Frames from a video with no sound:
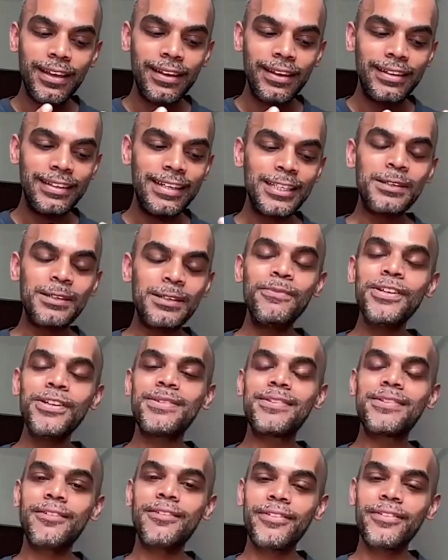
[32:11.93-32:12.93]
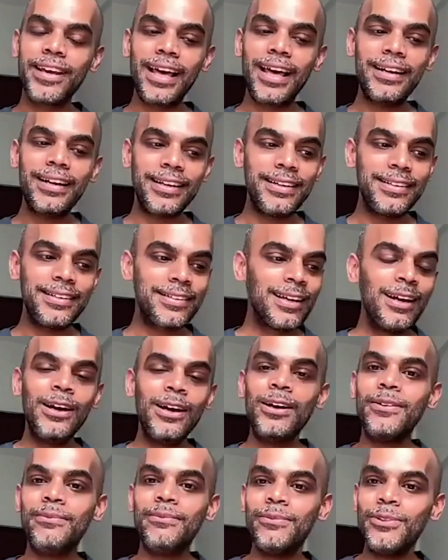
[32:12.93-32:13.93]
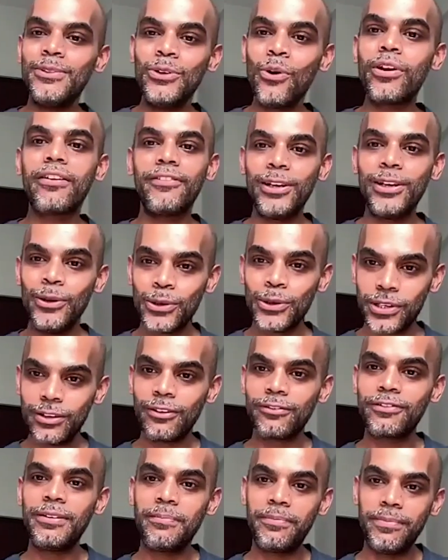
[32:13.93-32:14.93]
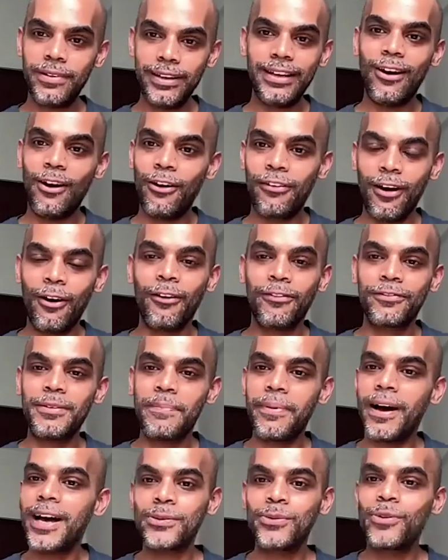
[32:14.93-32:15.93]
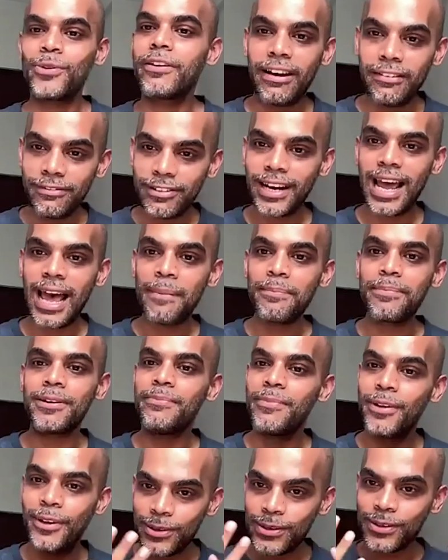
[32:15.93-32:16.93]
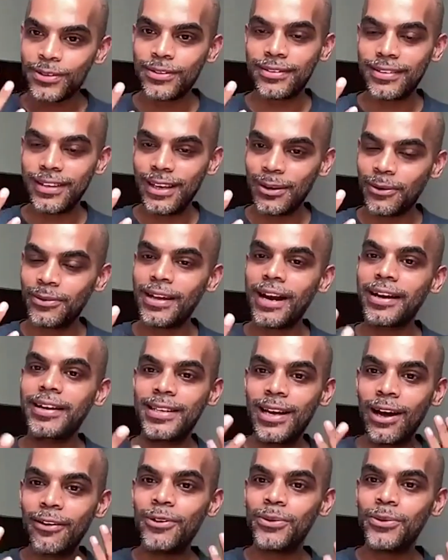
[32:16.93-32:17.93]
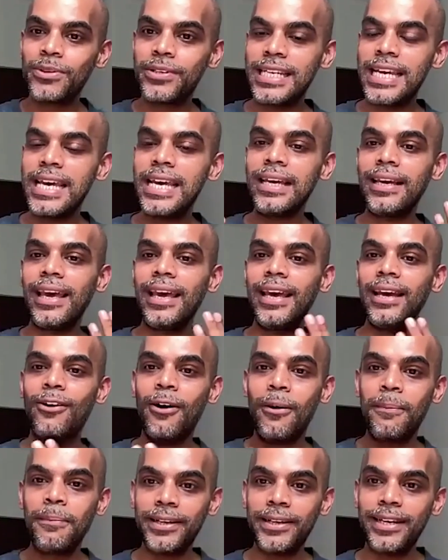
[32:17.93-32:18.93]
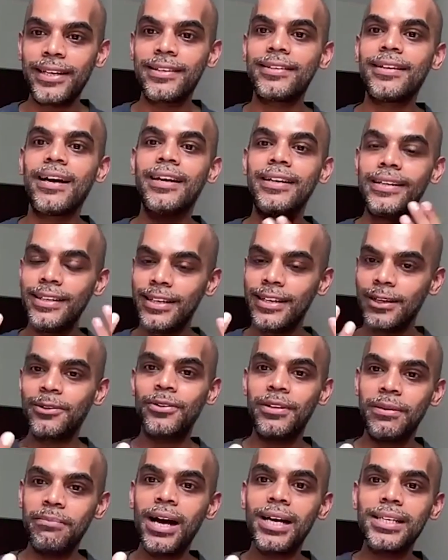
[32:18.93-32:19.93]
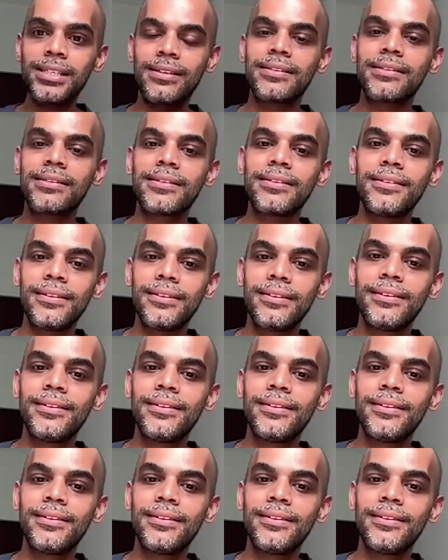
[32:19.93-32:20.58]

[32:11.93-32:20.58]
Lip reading: dismiss trivialities, no revolution of the past would have ever happened, because that is how you take a complicated idea to the masses.